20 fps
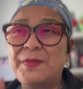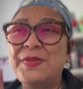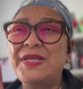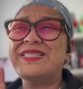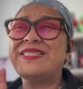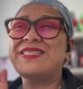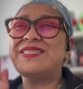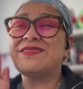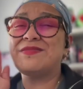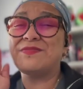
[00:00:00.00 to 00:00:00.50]
I'm
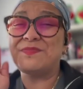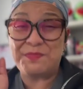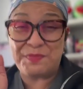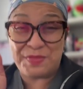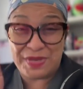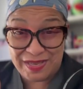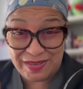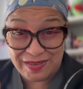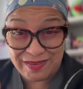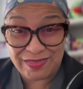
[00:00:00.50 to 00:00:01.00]
going to
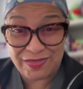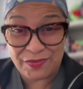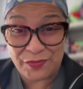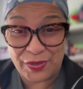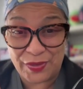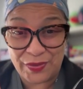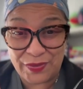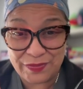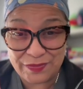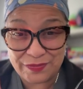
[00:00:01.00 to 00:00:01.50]
speed
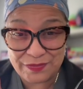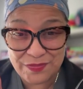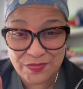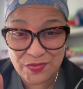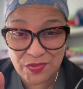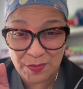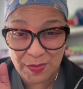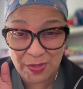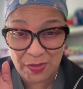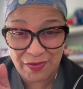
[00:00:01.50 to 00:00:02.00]
through it.
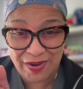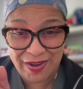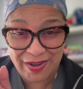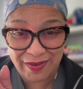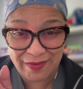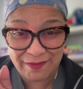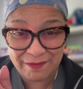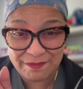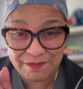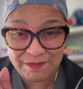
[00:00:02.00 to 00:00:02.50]
So be
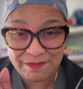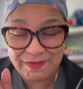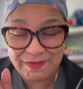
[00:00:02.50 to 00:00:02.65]
ready.